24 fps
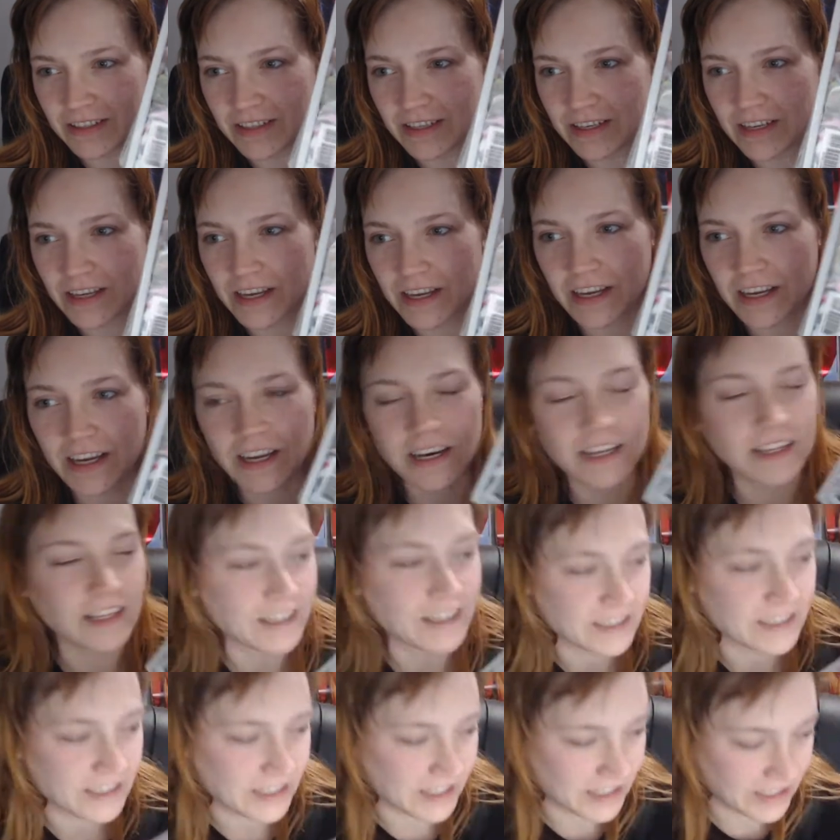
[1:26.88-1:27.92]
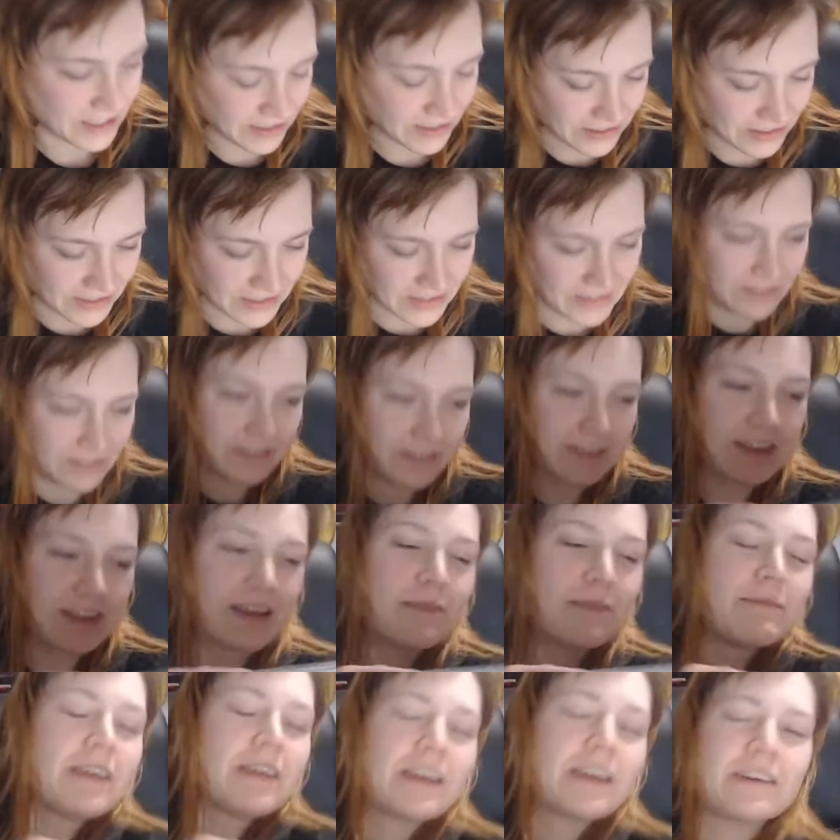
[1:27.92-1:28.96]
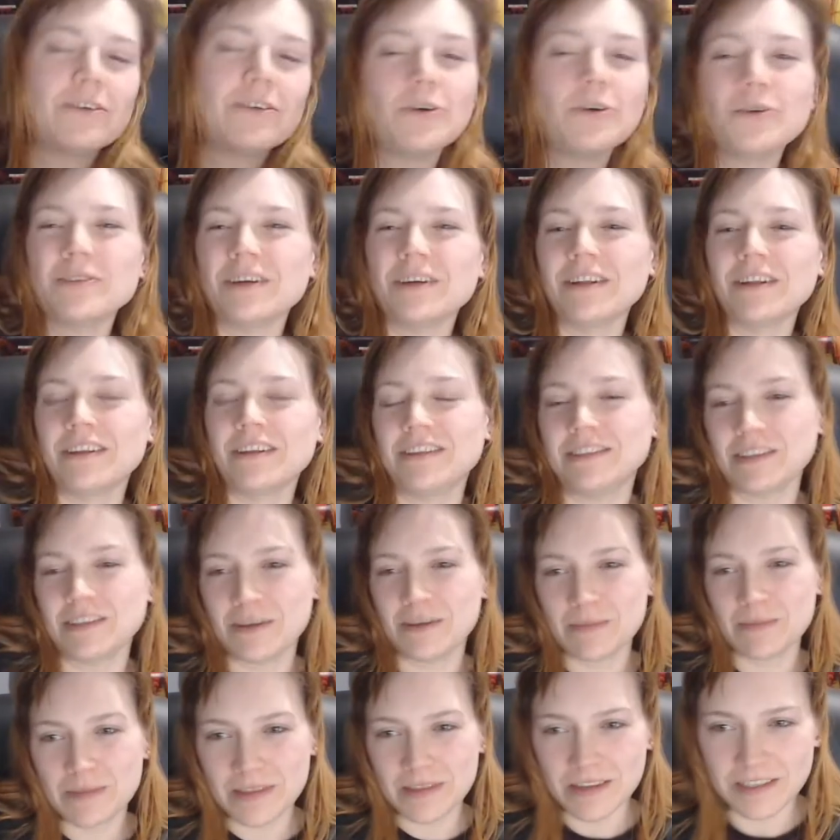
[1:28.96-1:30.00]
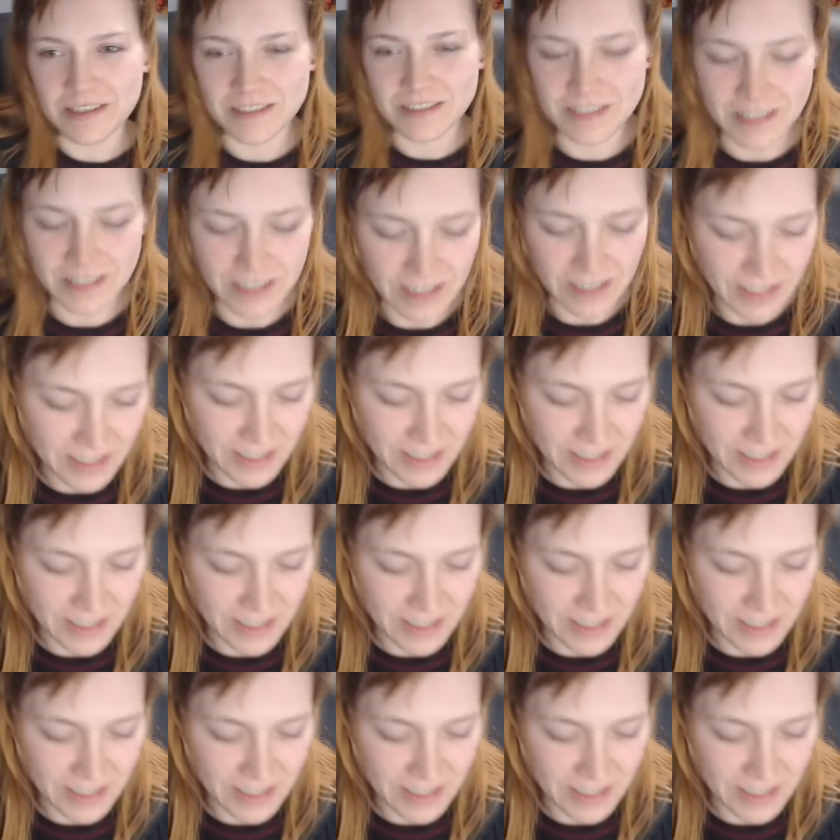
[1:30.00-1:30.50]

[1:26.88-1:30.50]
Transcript: I got a lenticular. I'm not gonna hold all these up. That's silly.